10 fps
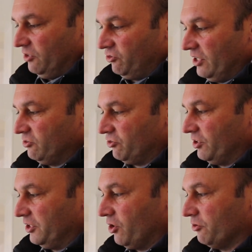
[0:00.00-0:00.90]
it's
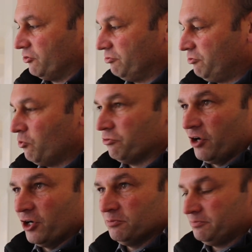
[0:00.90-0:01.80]
instantly gone to full
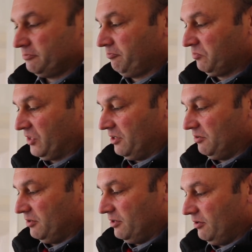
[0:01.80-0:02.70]
foam
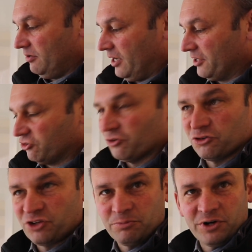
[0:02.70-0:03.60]
and it's
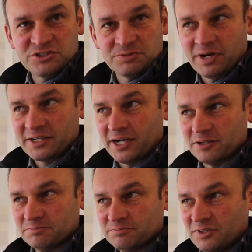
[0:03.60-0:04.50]
not separating back
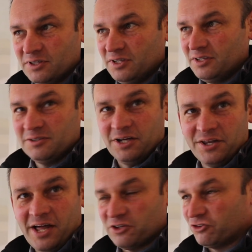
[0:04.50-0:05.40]
out.
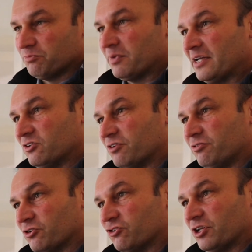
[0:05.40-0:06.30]
And that is the main
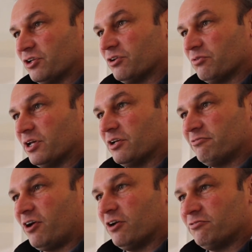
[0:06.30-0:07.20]
difference in
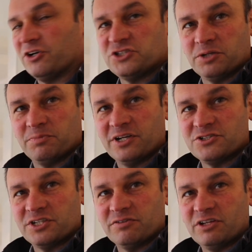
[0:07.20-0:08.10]
the firefighting
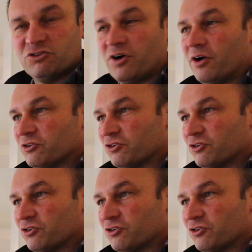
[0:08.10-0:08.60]
ability of these fire